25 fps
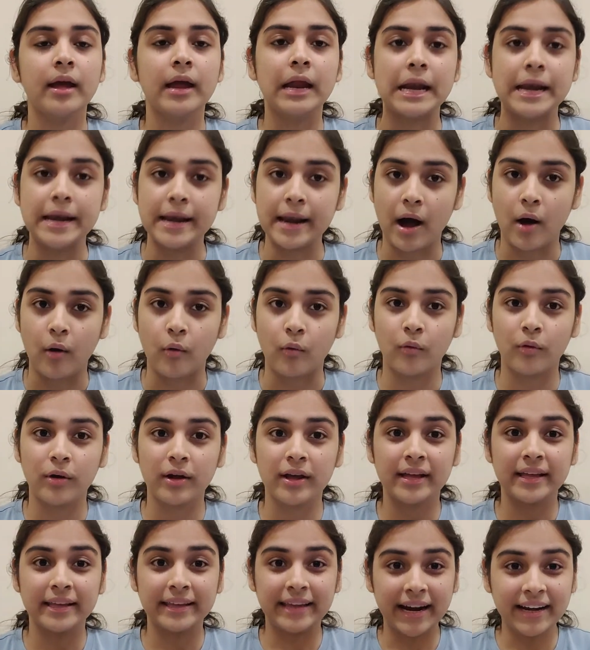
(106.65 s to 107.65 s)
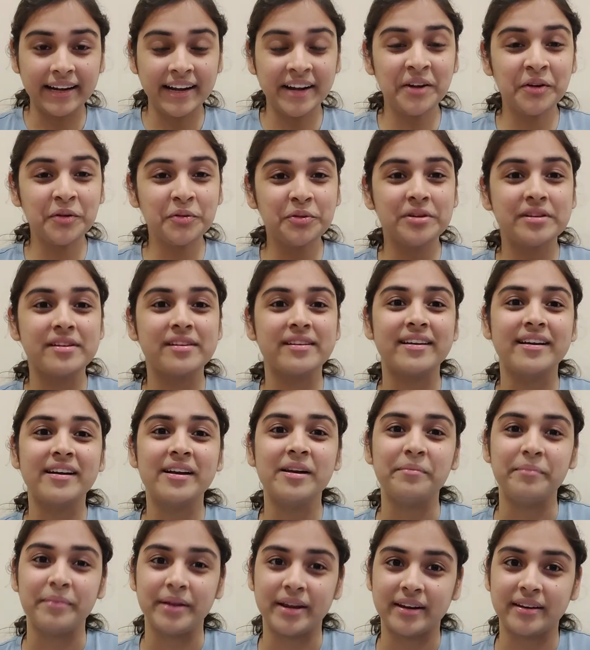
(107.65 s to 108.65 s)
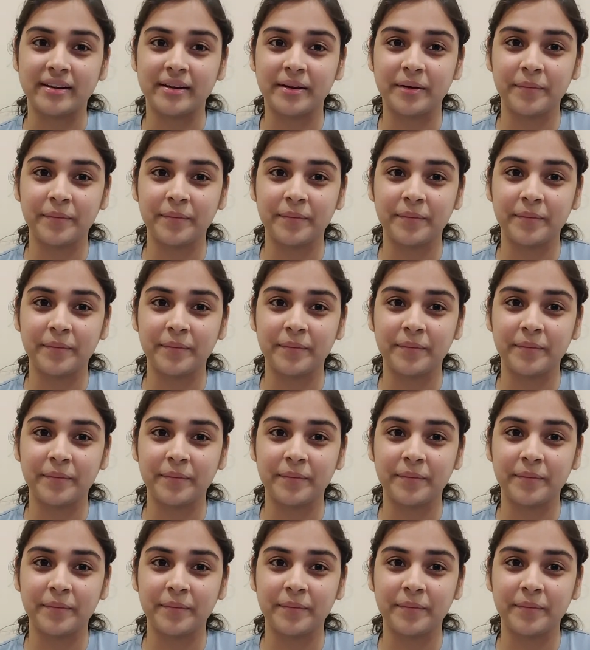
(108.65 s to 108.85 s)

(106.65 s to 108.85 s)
Now, getting to the real meat.